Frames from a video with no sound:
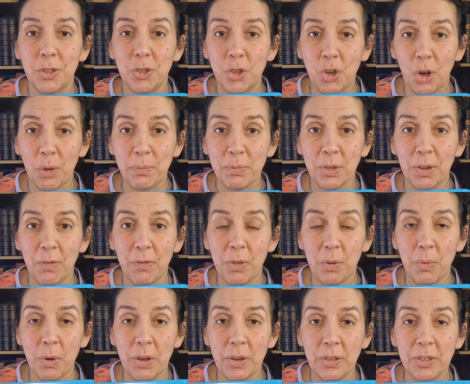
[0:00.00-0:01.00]
jobs of
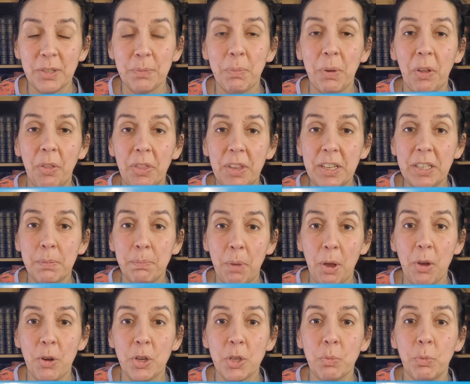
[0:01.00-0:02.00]
the words, but on this
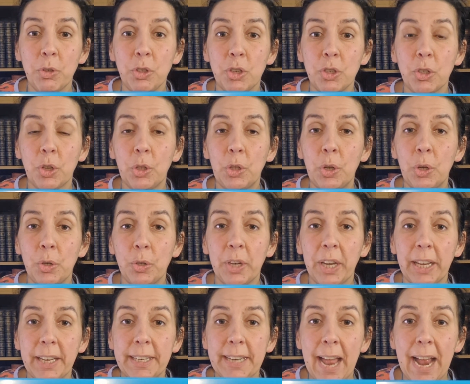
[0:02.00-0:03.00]
post, we're just going to
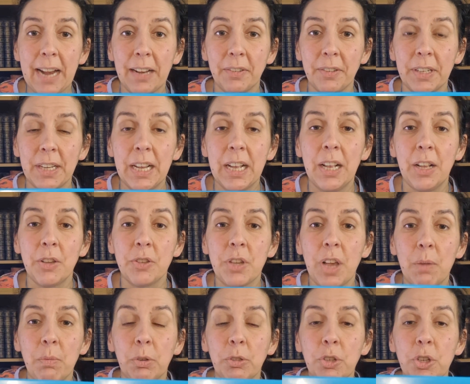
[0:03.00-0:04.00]
look at noun.
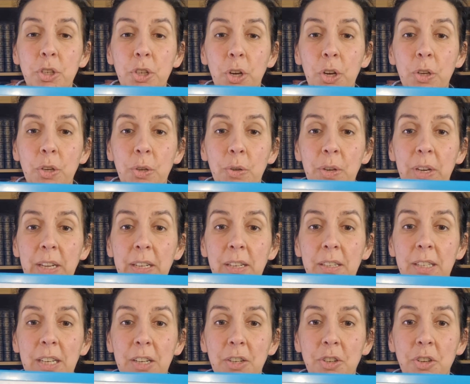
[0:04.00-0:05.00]
So I will show you in
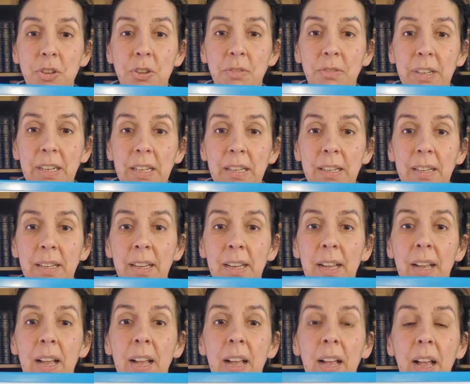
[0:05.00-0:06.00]
a dictionary.
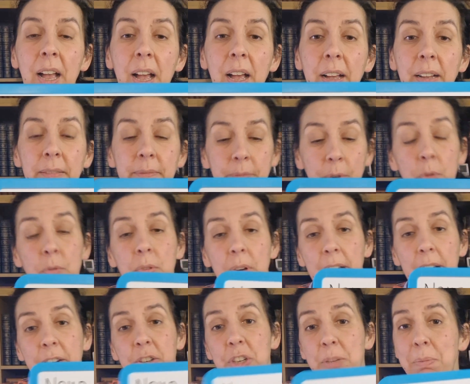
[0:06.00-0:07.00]

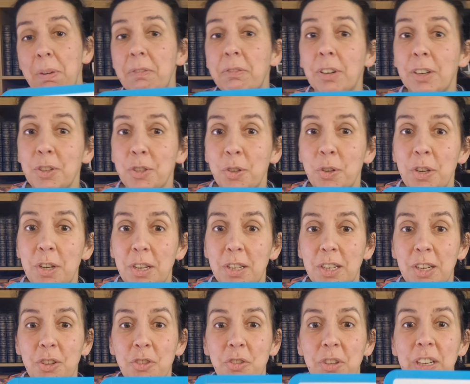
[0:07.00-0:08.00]
Actually, before I show you in a
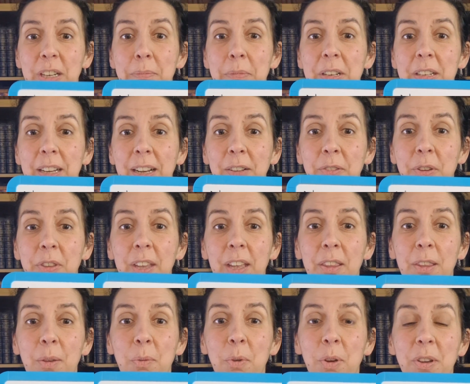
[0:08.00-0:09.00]
dictionary, let me tell you
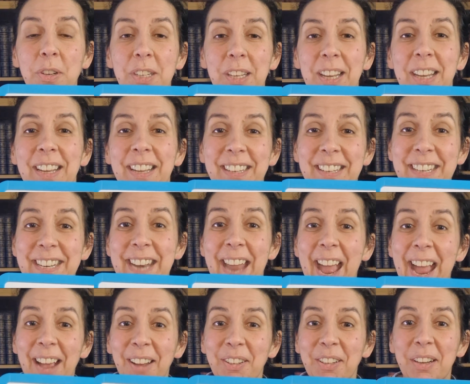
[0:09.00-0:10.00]
that the word
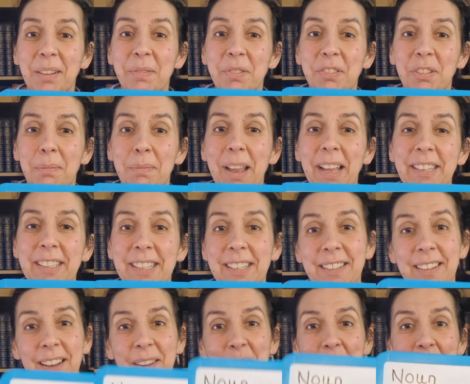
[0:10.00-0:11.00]
noun comes from
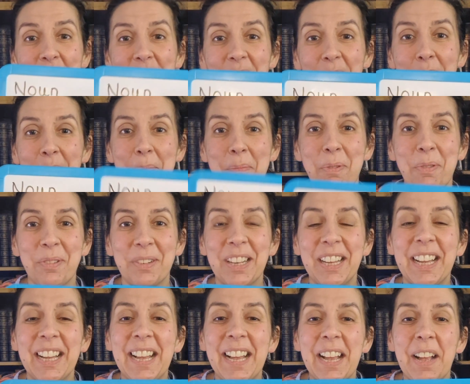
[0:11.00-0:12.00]
Latin. I wrote it on my board.
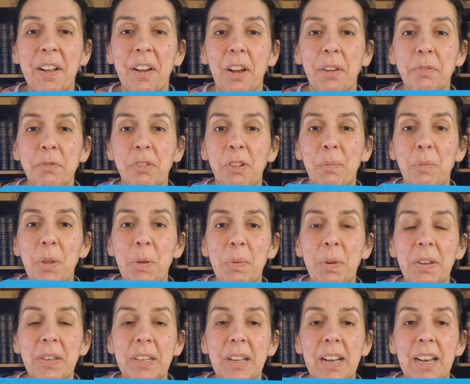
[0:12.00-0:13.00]
It comes from the
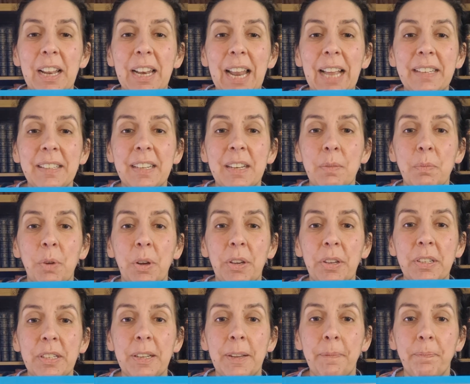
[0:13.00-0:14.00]
Latin
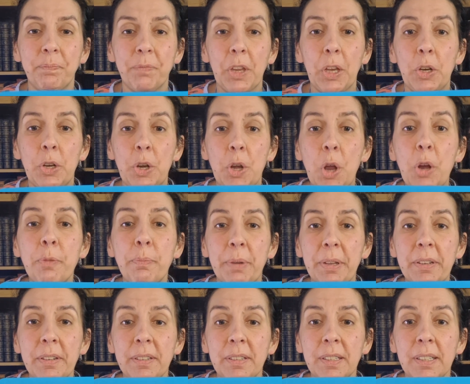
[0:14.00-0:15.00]
word
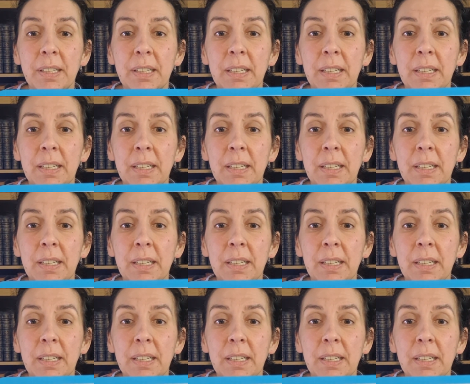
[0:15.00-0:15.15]
nomen,